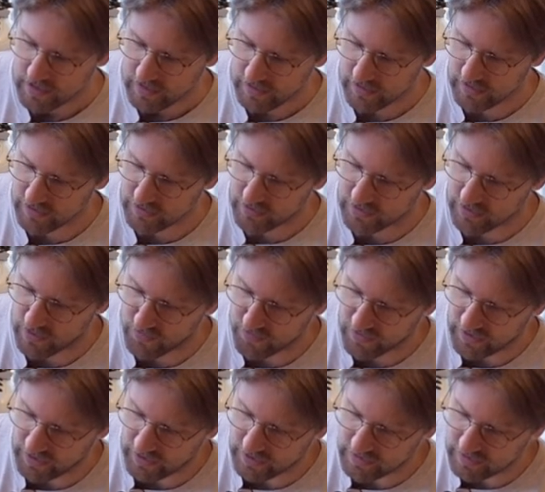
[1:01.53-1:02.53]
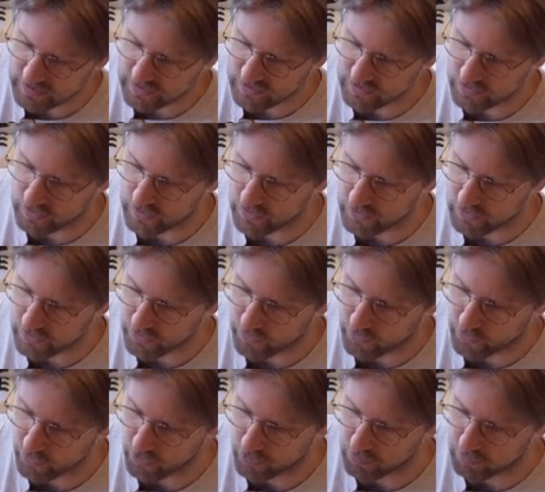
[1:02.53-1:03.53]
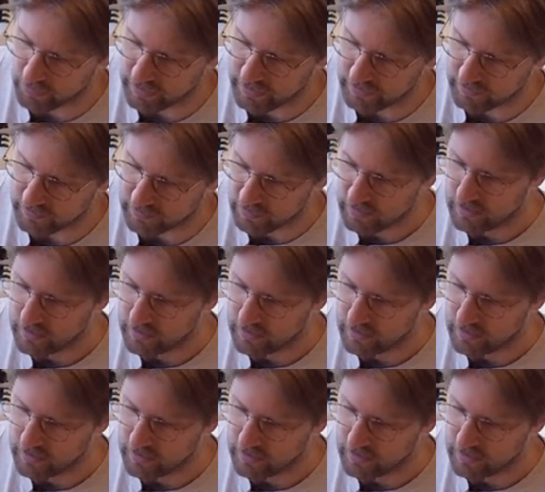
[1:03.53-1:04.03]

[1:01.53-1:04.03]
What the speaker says: is something like this, the rollerblade